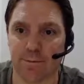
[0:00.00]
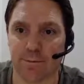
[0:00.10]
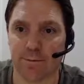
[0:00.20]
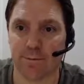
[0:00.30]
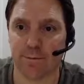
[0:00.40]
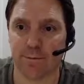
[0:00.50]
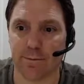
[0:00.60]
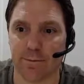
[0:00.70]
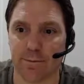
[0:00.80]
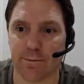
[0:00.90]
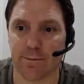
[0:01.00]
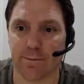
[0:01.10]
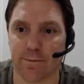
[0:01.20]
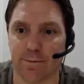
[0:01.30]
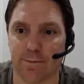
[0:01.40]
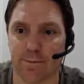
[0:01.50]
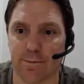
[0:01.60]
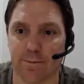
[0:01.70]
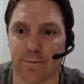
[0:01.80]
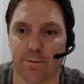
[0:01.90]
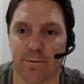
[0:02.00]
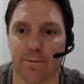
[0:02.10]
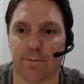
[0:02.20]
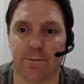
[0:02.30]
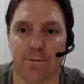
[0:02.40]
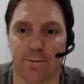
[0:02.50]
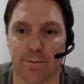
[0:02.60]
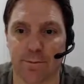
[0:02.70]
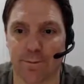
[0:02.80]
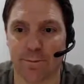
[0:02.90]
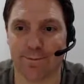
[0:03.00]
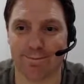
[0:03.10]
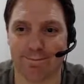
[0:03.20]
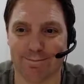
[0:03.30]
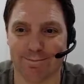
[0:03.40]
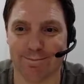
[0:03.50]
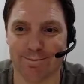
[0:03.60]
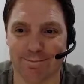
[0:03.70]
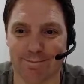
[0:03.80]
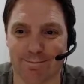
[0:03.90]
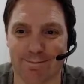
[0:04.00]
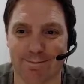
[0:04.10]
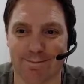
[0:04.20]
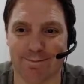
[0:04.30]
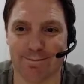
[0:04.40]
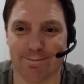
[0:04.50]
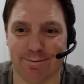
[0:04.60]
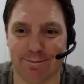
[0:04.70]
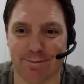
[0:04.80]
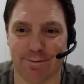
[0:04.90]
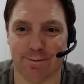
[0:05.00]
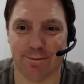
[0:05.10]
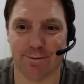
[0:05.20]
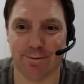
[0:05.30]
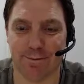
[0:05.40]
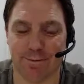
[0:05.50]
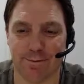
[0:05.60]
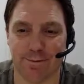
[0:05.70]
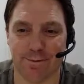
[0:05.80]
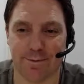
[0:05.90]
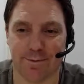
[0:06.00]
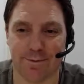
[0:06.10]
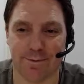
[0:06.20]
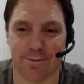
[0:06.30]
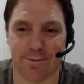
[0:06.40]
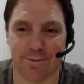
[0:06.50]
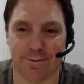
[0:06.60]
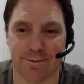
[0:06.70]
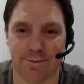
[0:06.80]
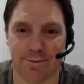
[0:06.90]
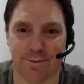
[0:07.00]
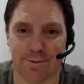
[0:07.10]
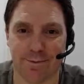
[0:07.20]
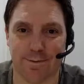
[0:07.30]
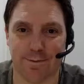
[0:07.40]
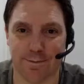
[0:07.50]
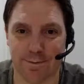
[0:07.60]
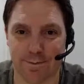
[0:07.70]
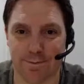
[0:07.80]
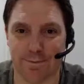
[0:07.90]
[no speech]